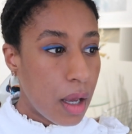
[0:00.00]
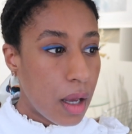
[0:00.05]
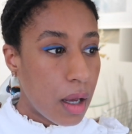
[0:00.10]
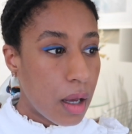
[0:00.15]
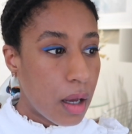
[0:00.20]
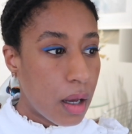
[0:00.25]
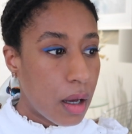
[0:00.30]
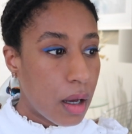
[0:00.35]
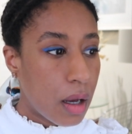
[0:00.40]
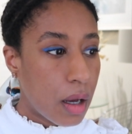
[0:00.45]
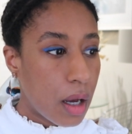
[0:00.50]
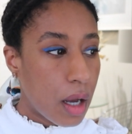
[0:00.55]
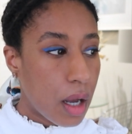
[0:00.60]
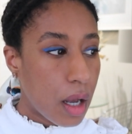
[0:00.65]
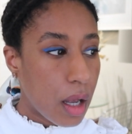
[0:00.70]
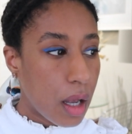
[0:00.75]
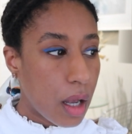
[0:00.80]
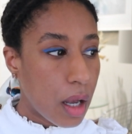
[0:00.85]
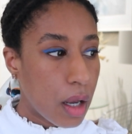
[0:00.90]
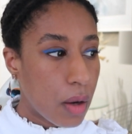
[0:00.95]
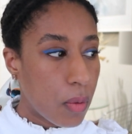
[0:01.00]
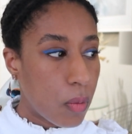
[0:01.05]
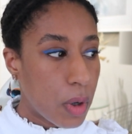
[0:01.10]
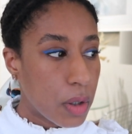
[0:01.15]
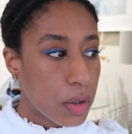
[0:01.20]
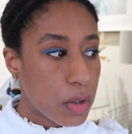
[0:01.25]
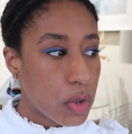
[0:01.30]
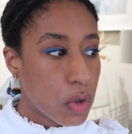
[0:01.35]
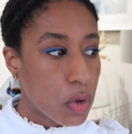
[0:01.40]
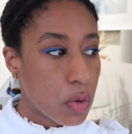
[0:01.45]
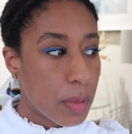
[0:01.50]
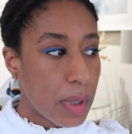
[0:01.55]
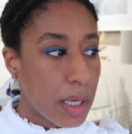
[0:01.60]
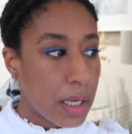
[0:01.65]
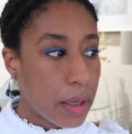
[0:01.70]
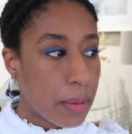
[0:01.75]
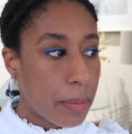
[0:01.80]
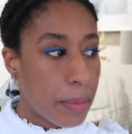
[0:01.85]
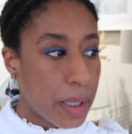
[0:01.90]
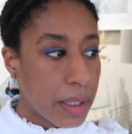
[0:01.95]
Uh, I want to
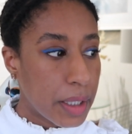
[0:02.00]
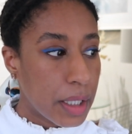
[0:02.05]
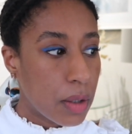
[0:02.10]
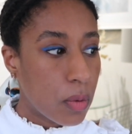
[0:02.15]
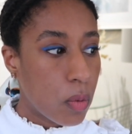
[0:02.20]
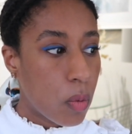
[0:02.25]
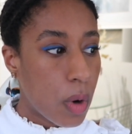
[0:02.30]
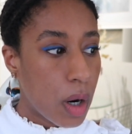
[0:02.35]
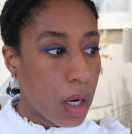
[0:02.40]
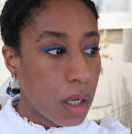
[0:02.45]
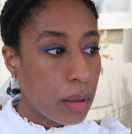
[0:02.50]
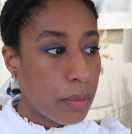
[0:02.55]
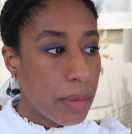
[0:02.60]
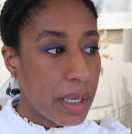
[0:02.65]
make money while